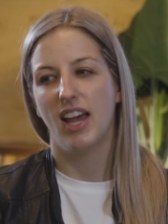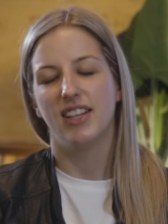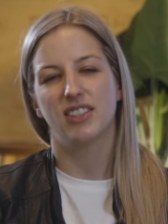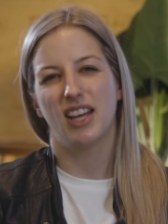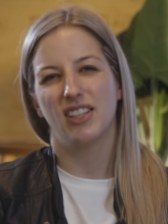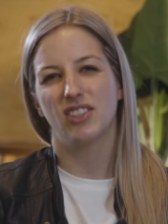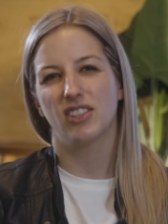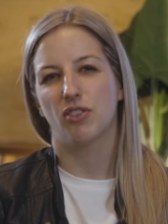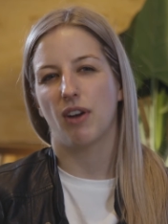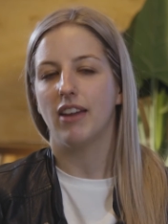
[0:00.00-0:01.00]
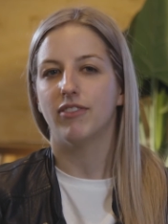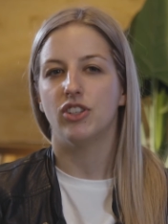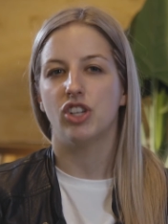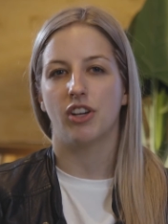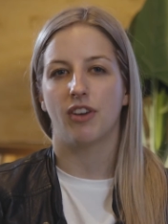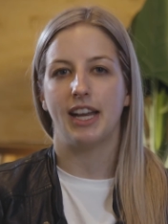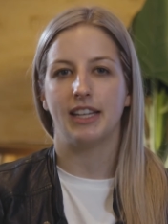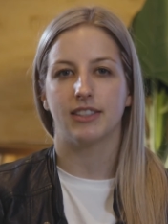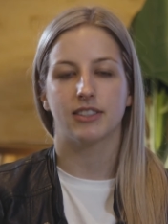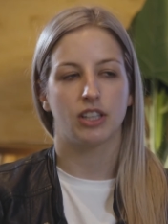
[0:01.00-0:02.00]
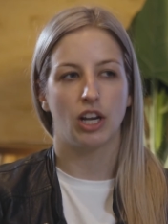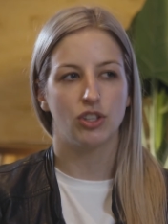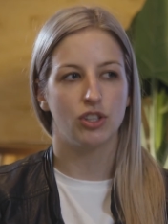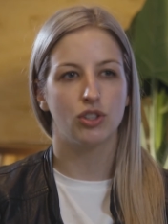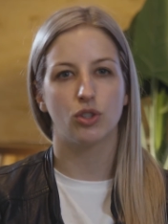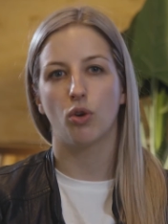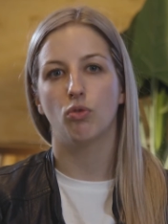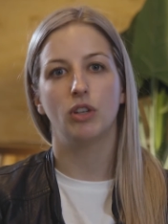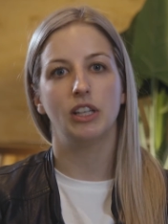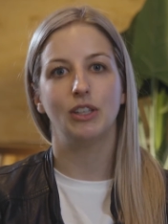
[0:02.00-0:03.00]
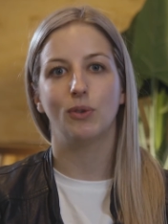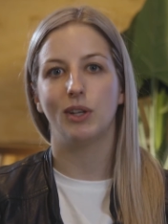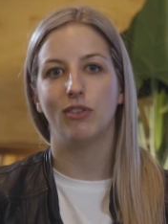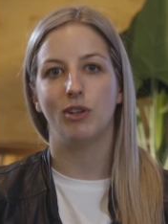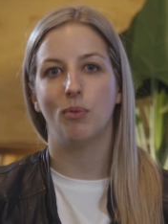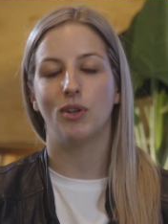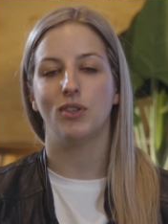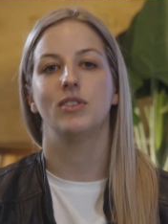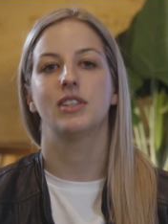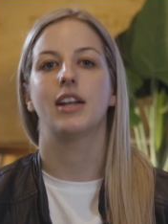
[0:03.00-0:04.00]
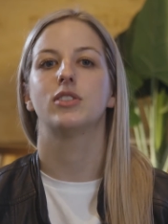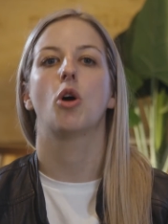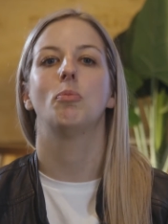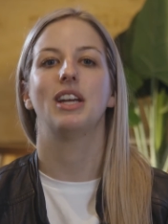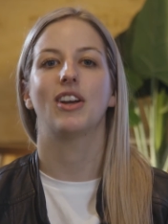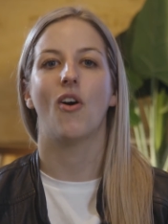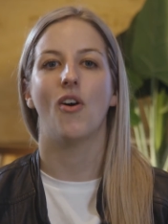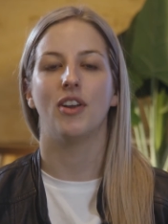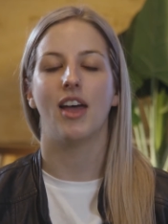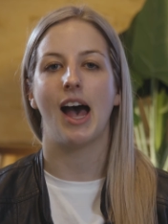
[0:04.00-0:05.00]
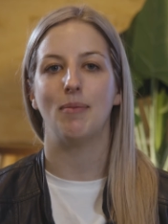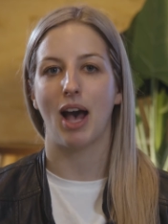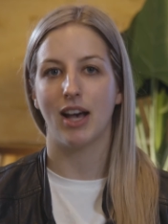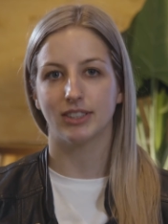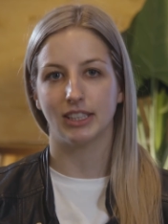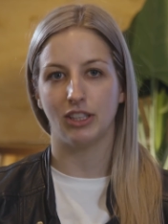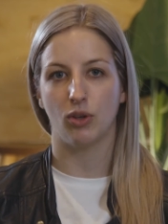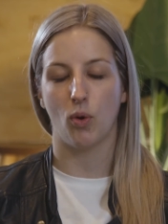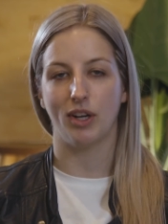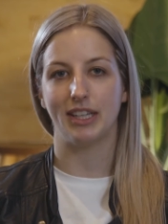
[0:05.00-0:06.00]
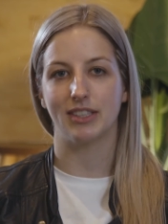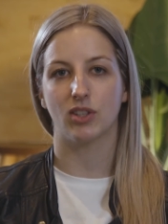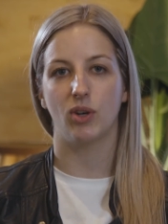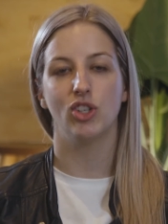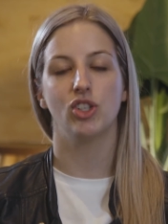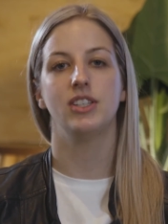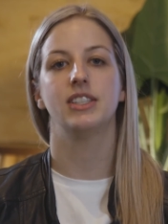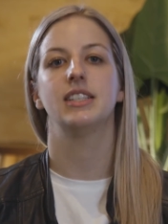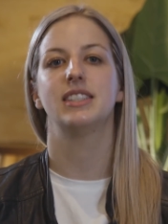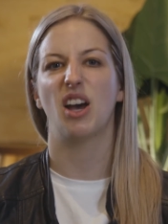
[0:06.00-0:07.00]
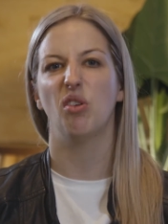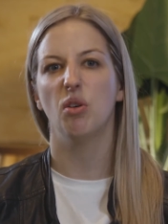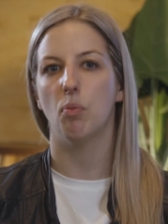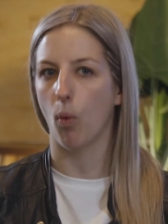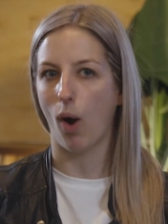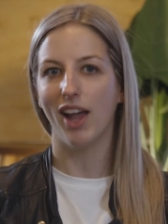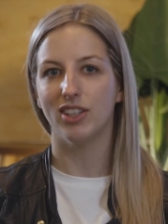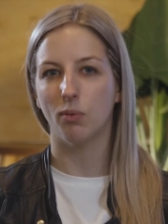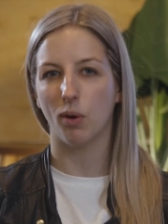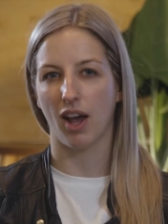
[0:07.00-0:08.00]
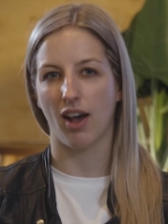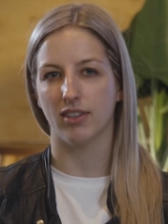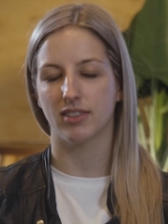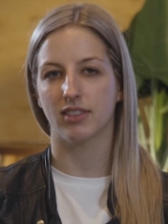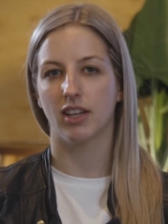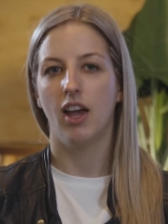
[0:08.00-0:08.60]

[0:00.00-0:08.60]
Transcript: So that's just great for generating discussion. So really good if you want to use that topic on asking your audience questions and tell them why you want to ask